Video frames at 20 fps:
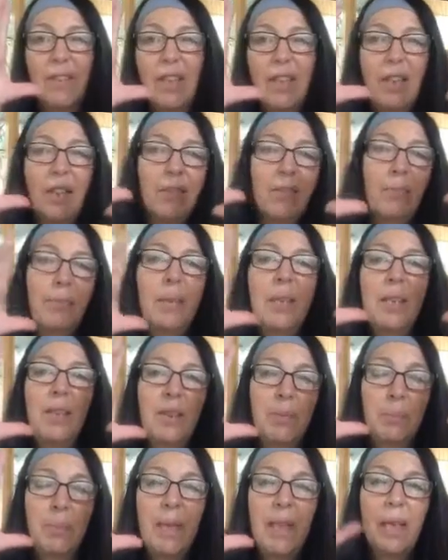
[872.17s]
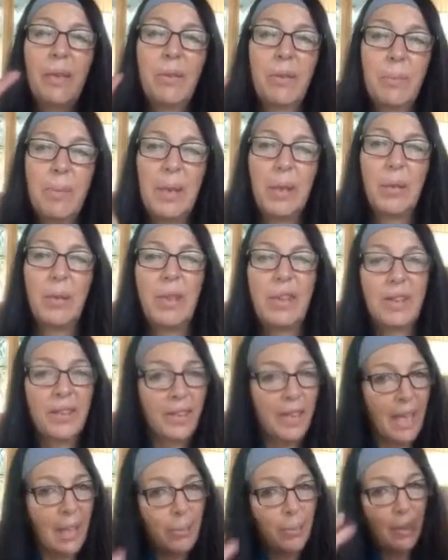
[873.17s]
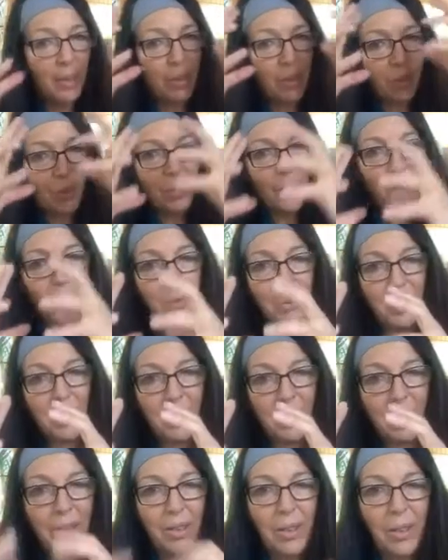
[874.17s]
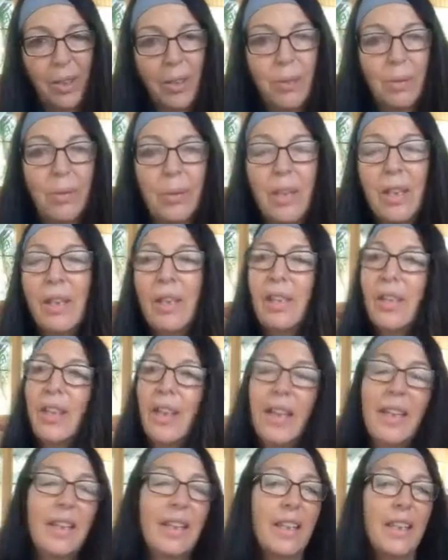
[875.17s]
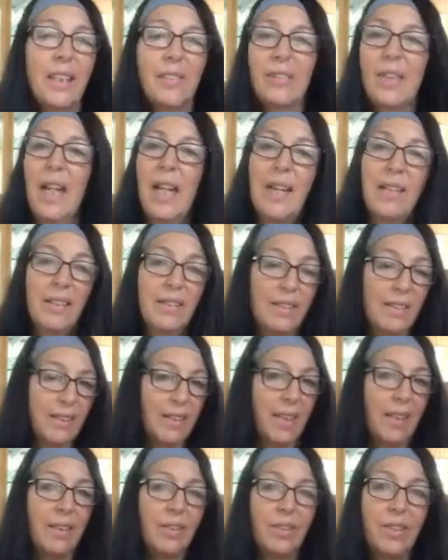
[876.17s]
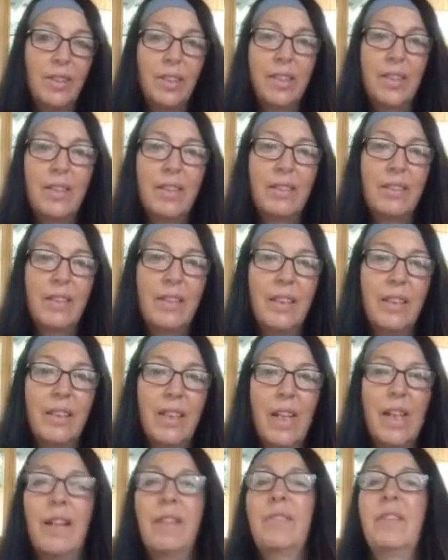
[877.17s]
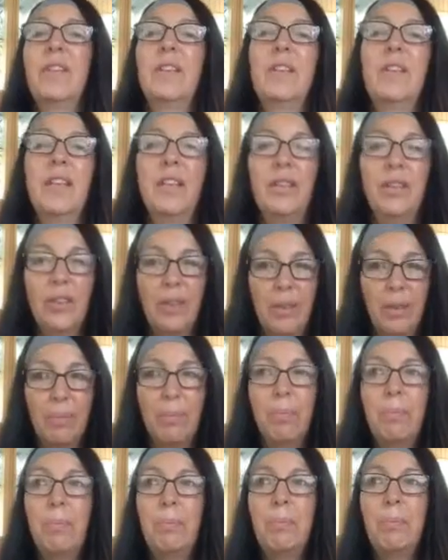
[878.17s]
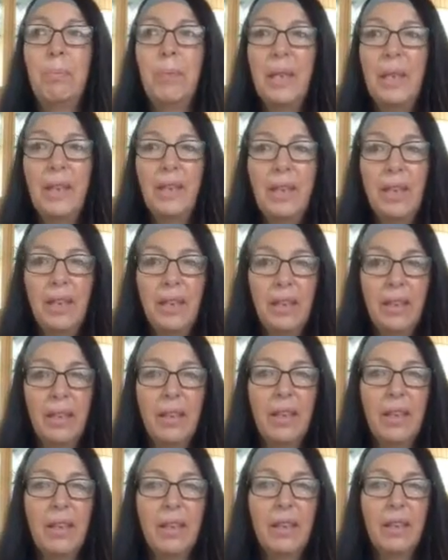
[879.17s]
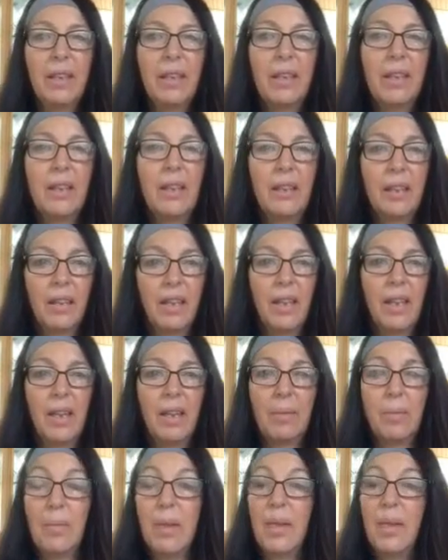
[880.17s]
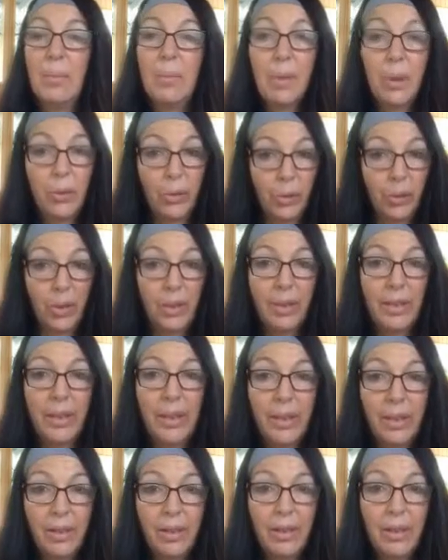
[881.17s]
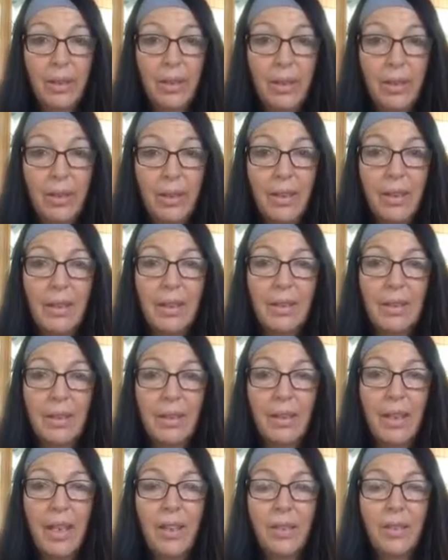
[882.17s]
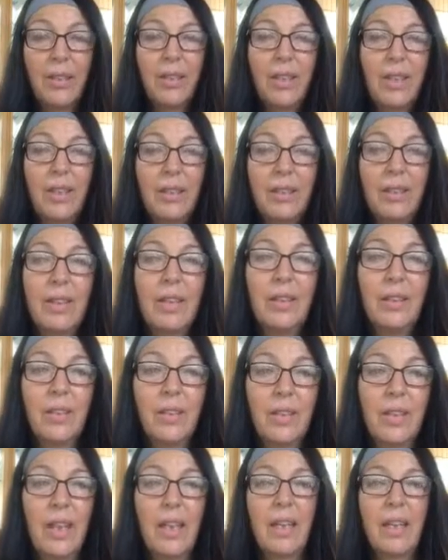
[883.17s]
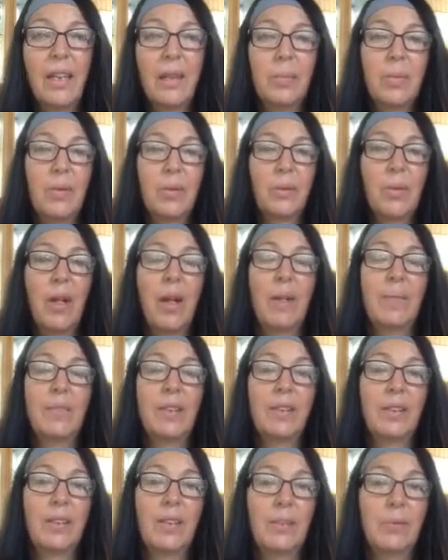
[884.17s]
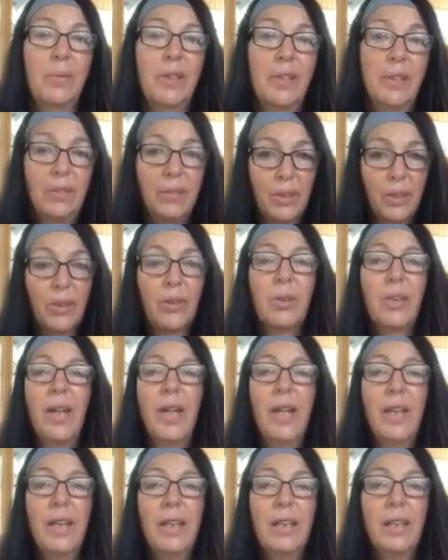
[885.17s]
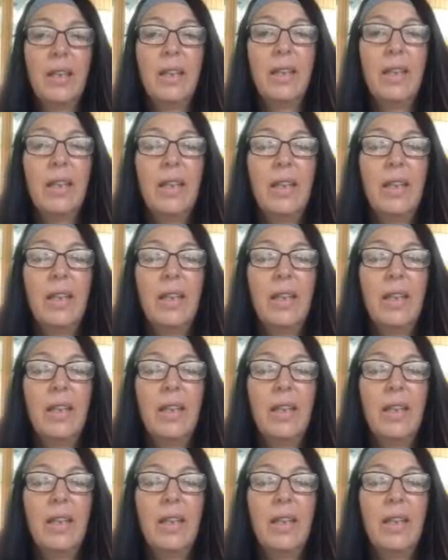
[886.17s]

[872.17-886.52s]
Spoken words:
video of me just being with my horse and how we could just go into the zone. I think of that as energy healing. I feel like just being an emotional leader is energy healing, so that helps obviously with even training